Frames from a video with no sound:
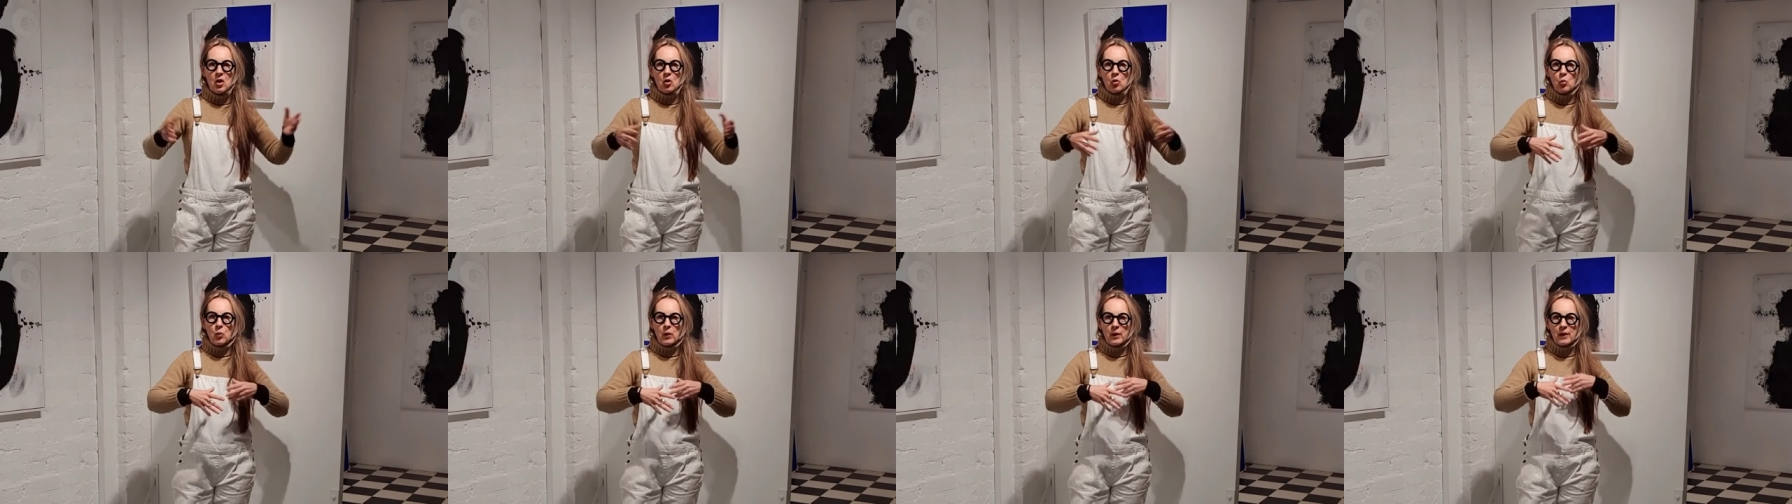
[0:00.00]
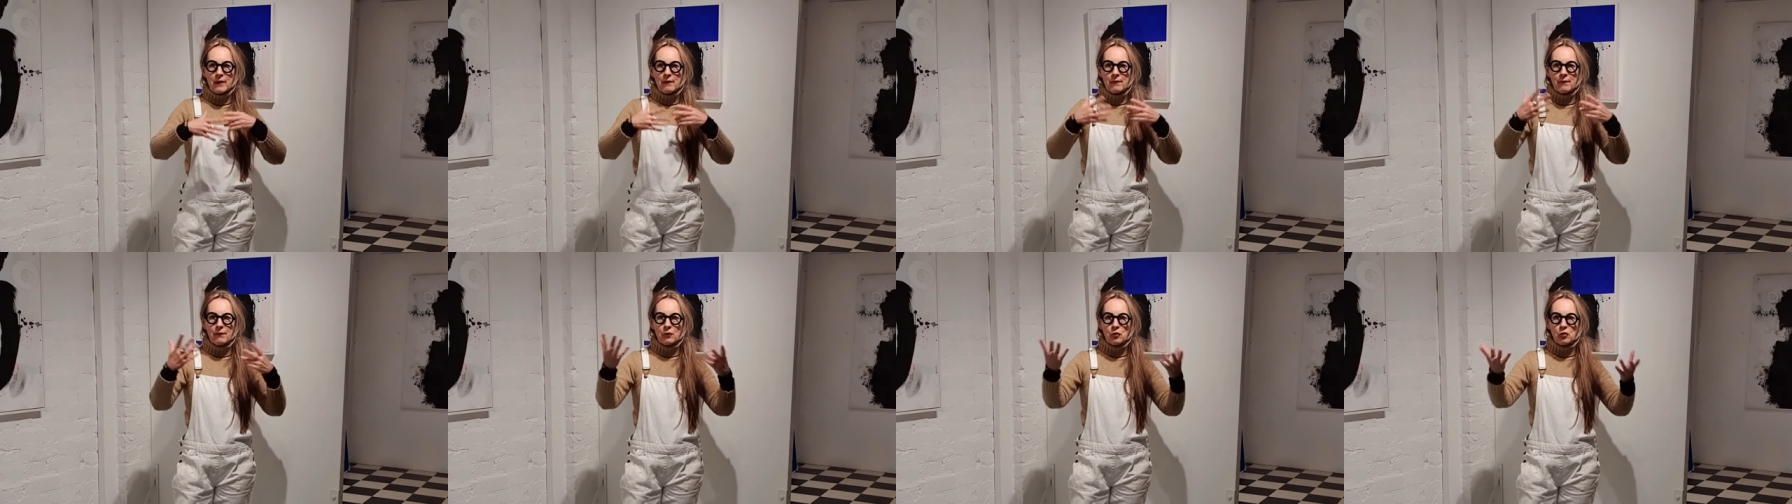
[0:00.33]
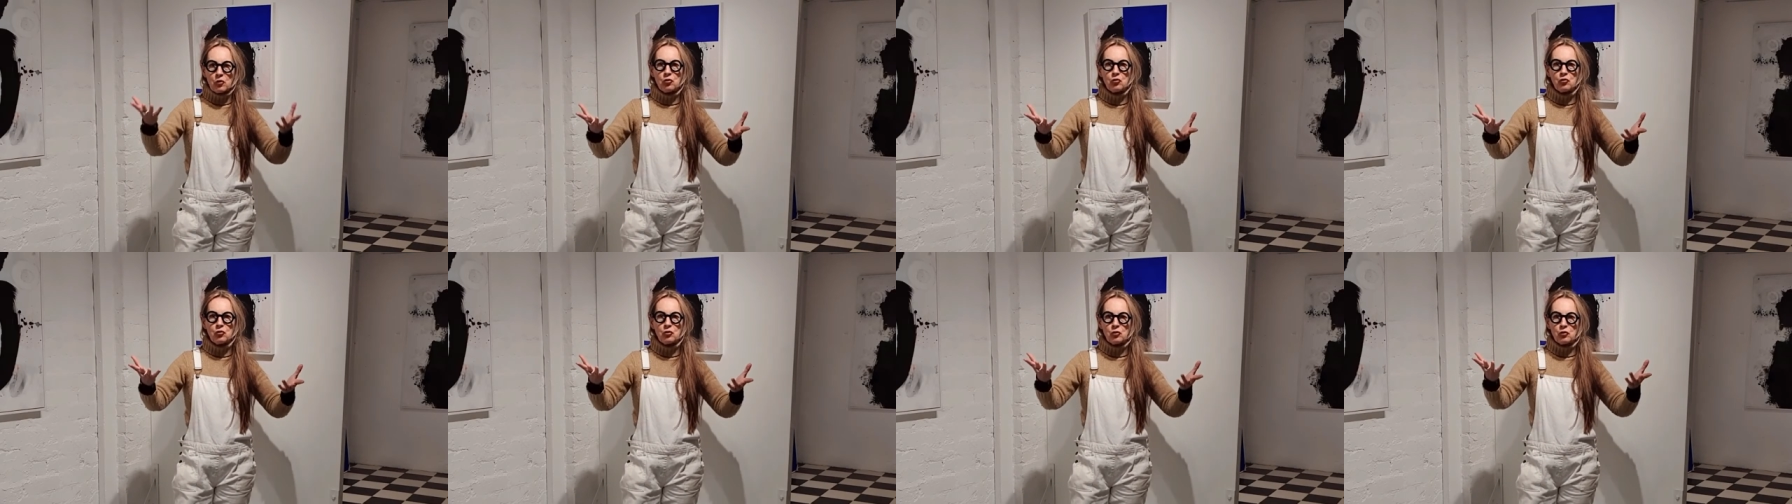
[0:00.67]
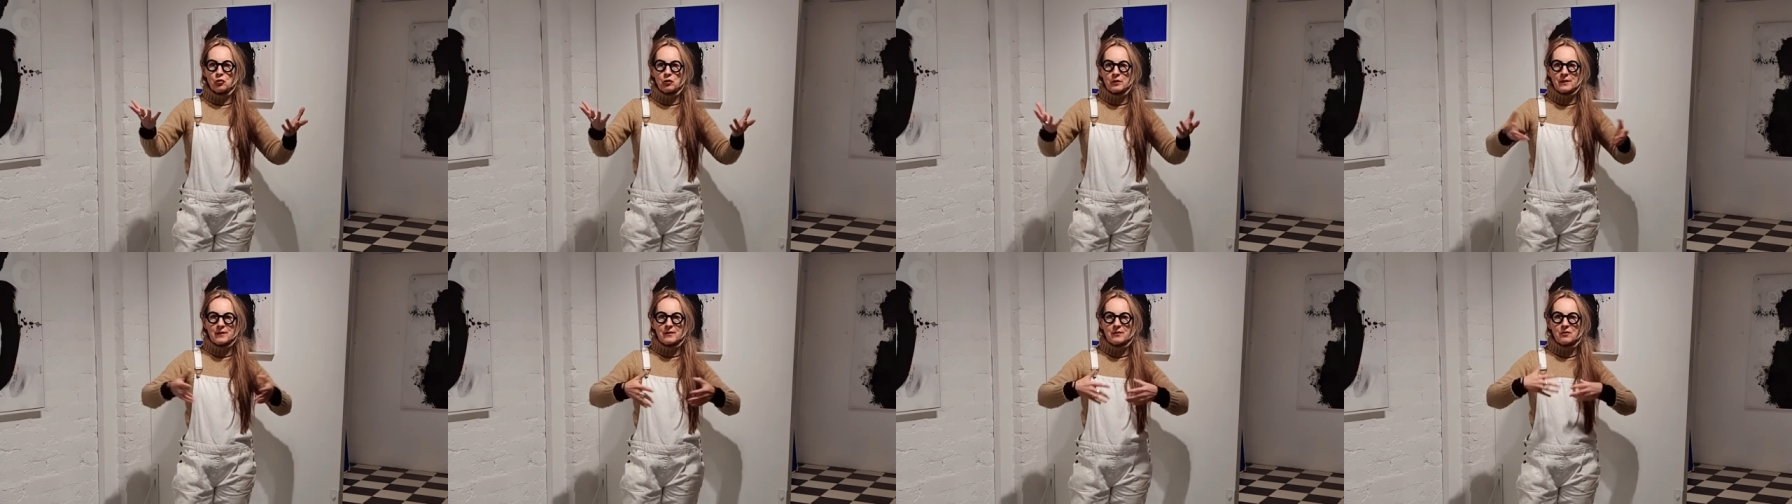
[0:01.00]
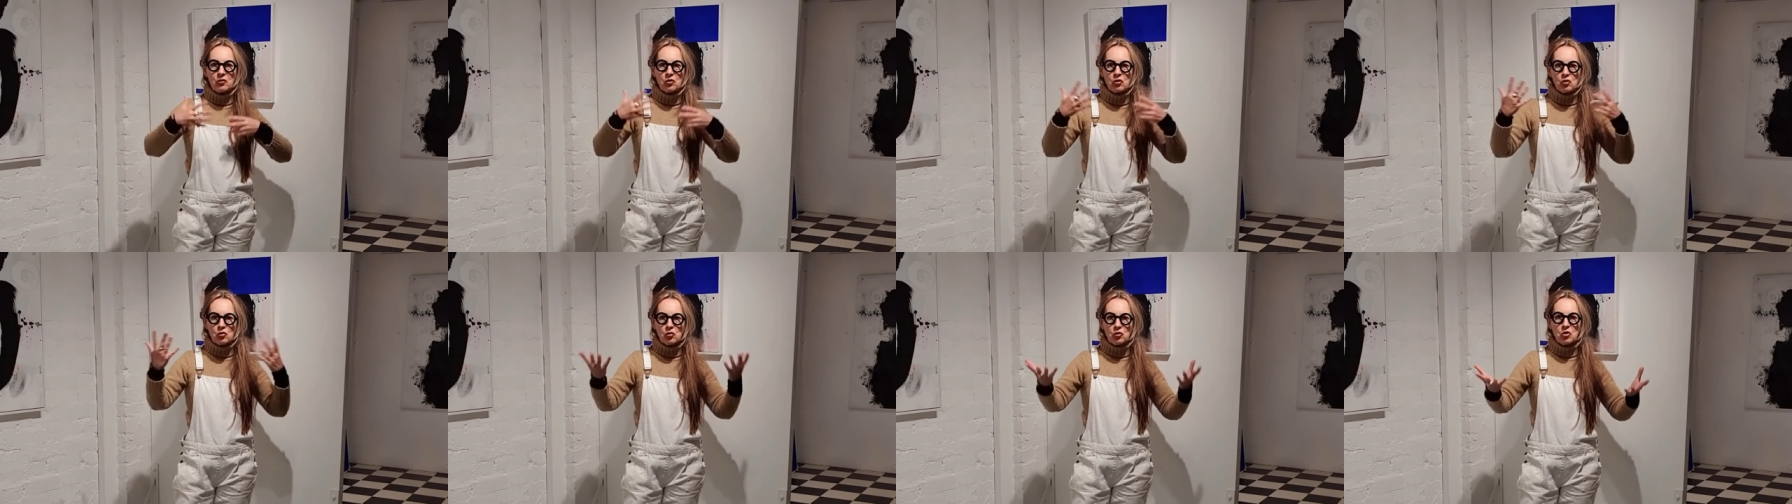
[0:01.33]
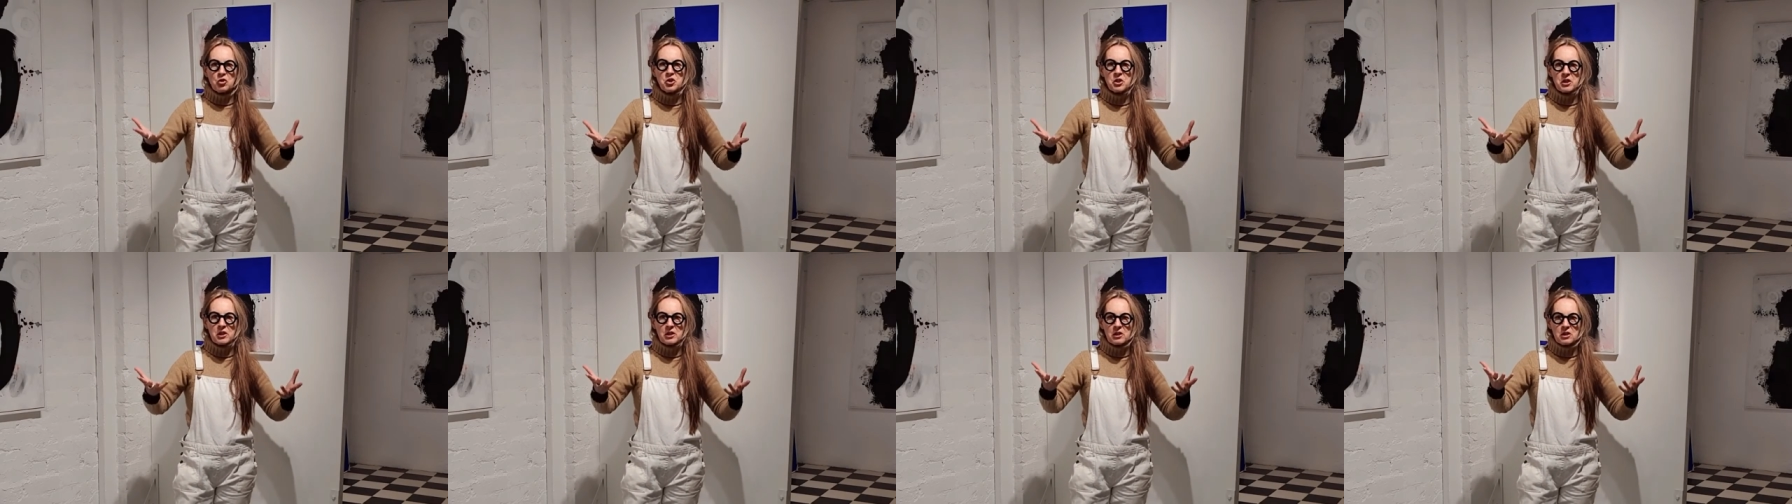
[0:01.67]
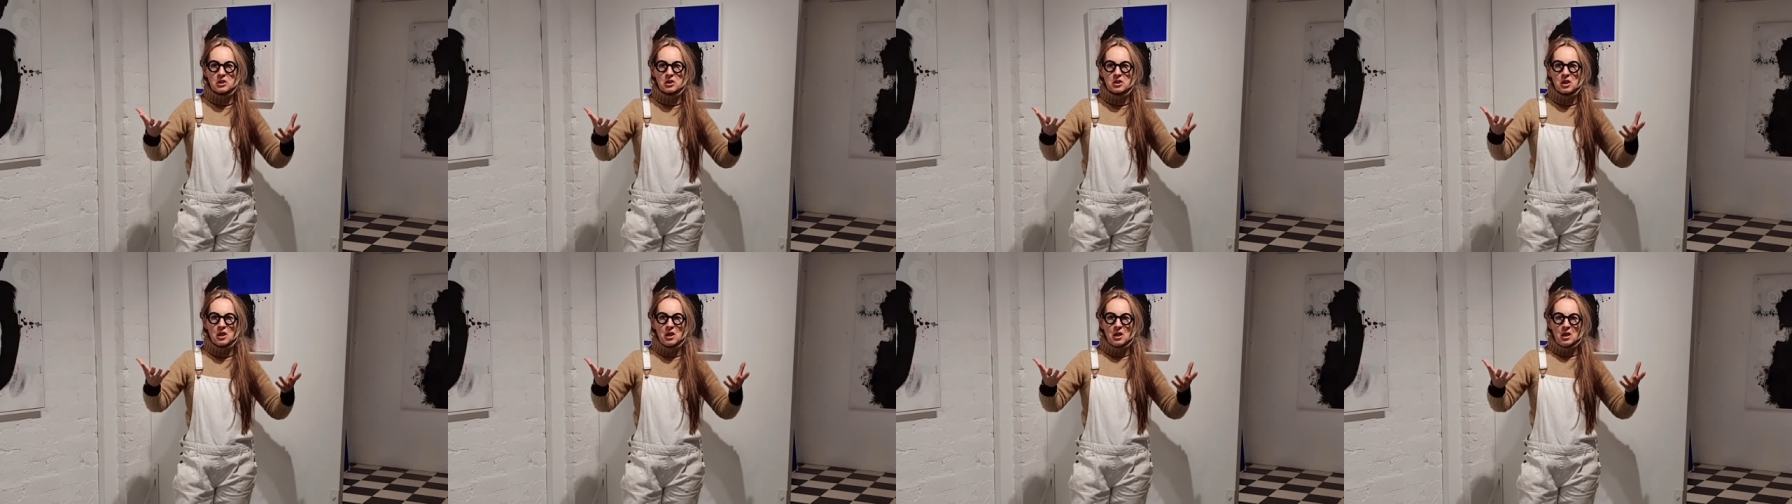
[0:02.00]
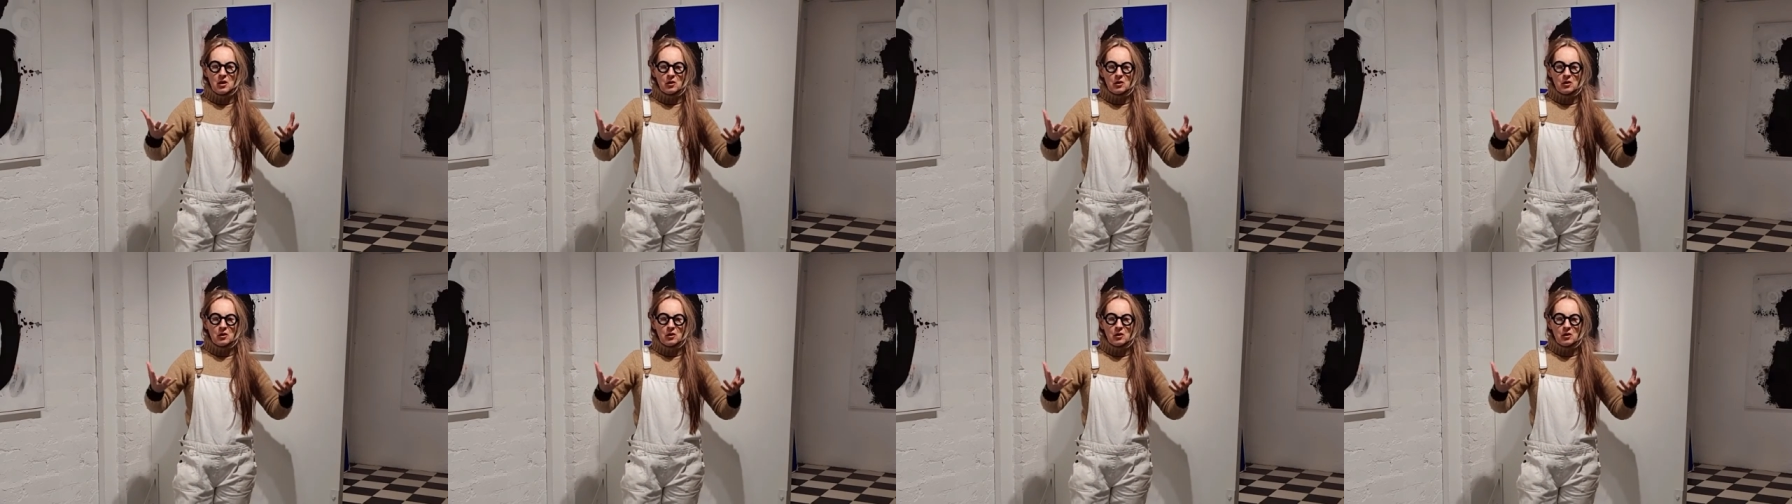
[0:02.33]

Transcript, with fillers: whatever you do, there's no change.